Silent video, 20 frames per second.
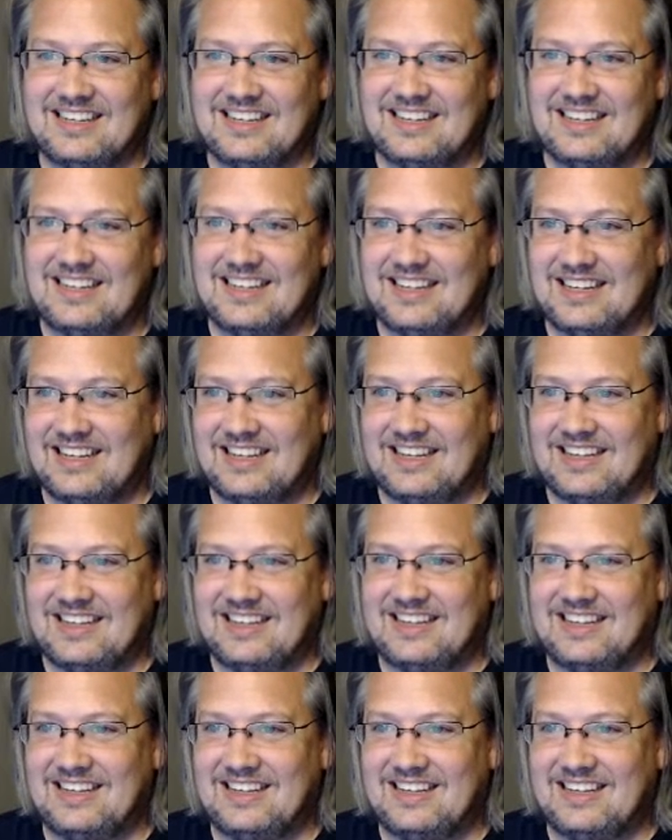
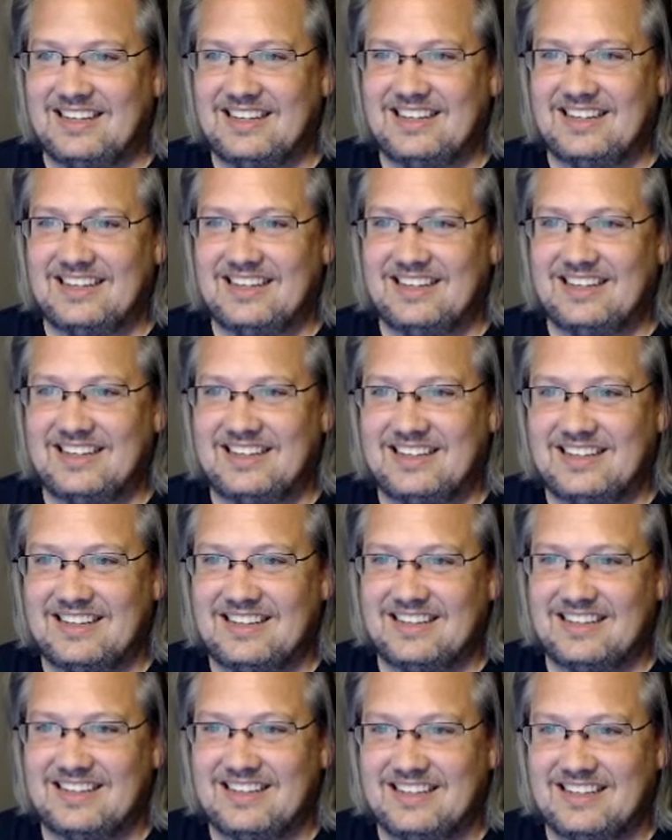
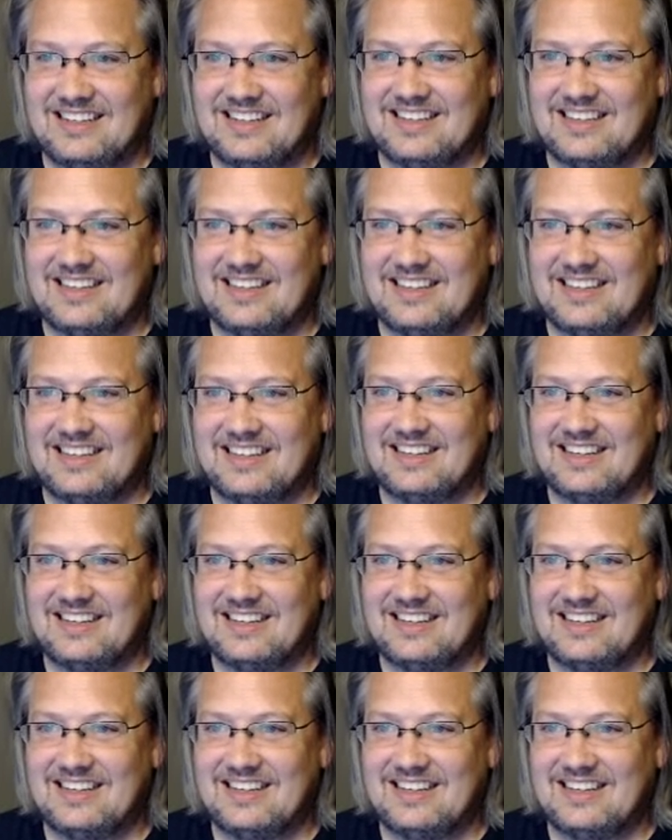[no speech]